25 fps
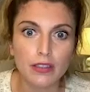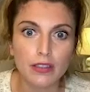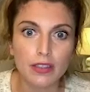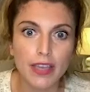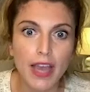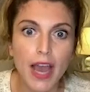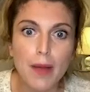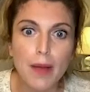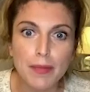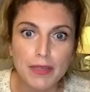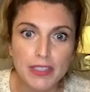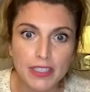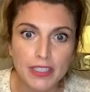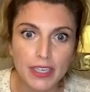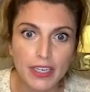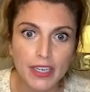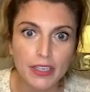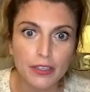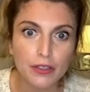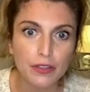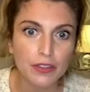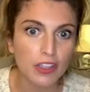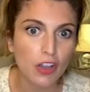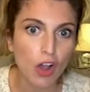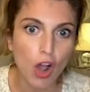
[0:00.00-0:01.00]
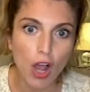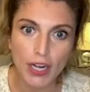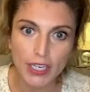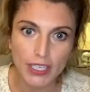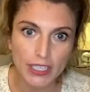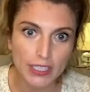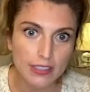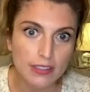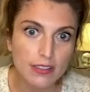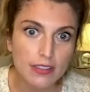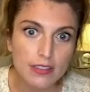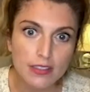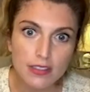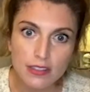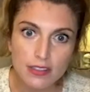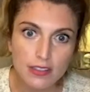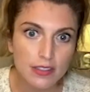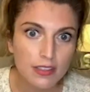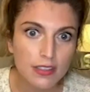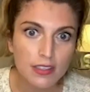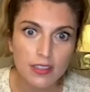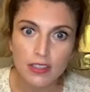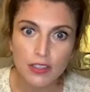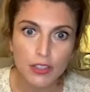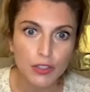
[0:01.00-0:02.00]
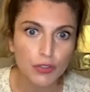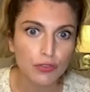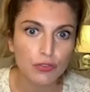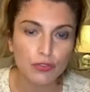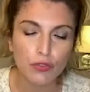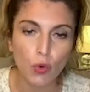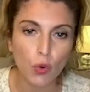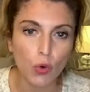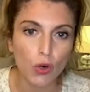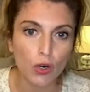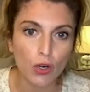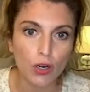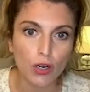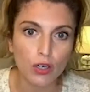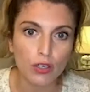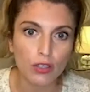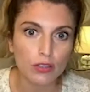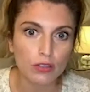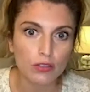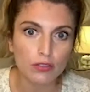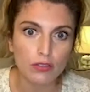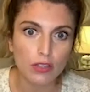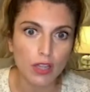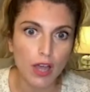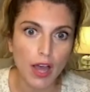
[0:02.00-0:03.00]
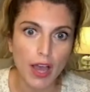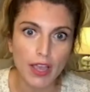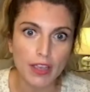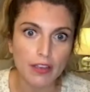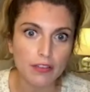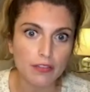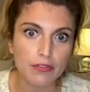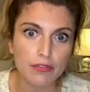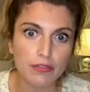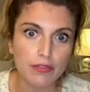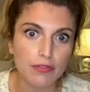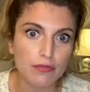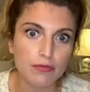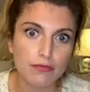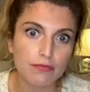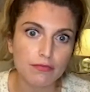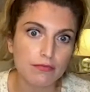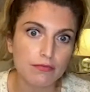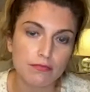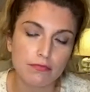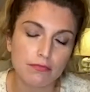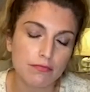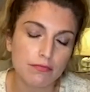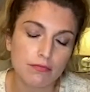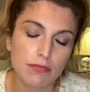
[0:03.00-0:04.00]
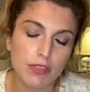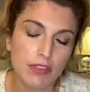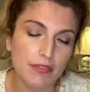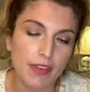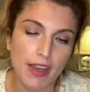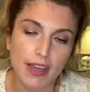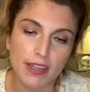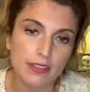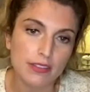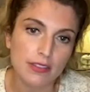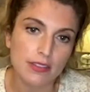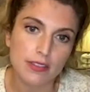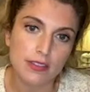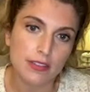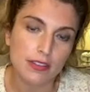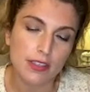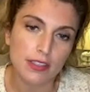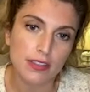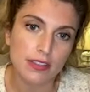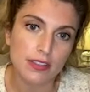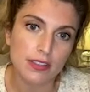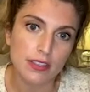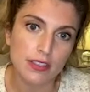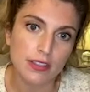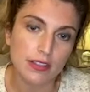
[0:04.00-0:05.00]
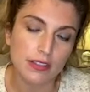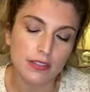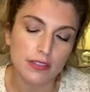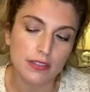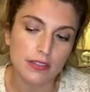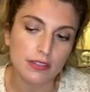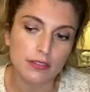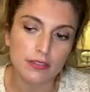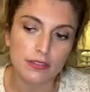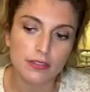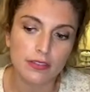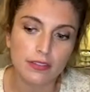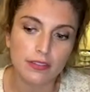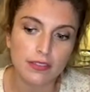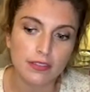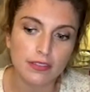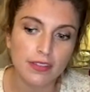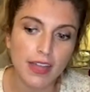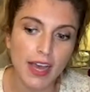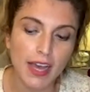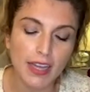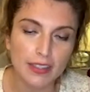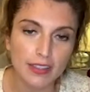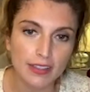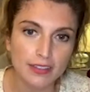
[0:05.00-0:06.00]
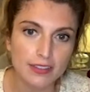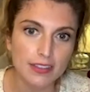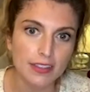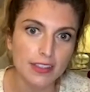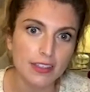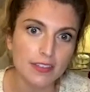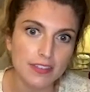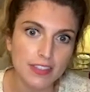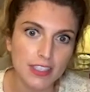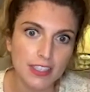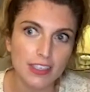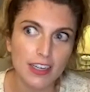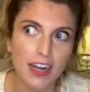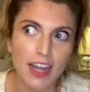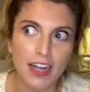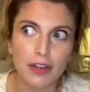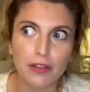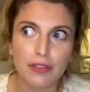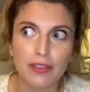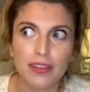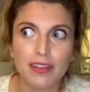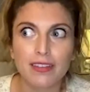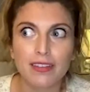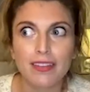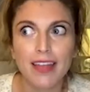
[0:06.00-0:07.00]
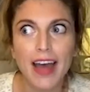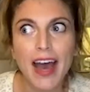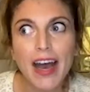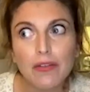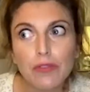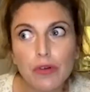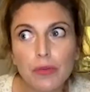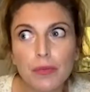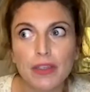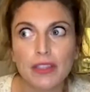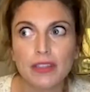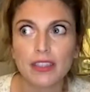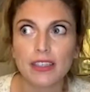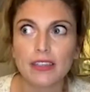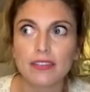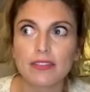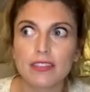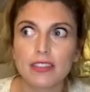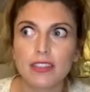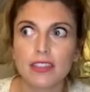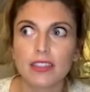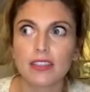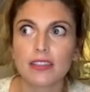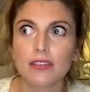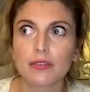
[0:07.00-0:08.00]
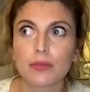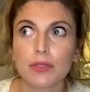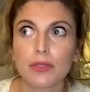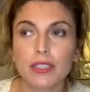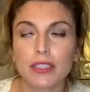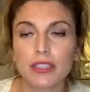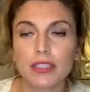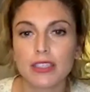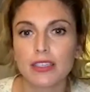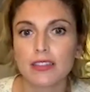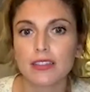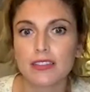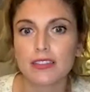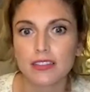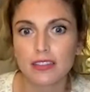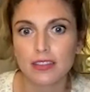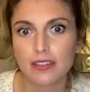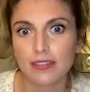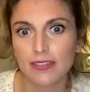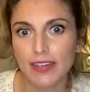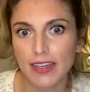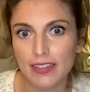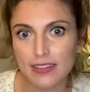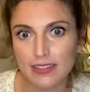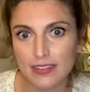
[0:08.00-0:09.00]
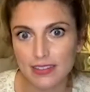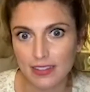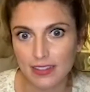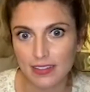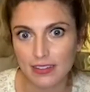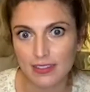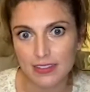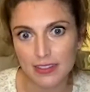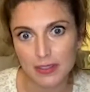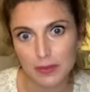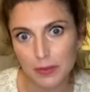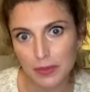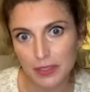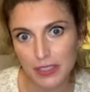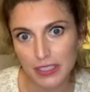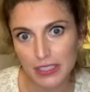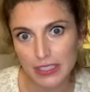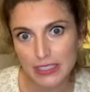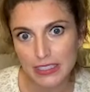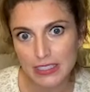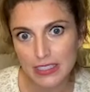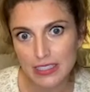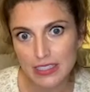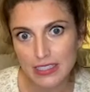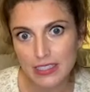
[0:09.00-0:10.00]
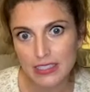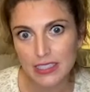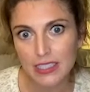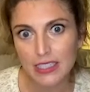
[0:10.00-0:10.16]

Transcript: the appetite or the audience for live events until that is lifted. And I don't think that will be lifted really until a vaccine is in place.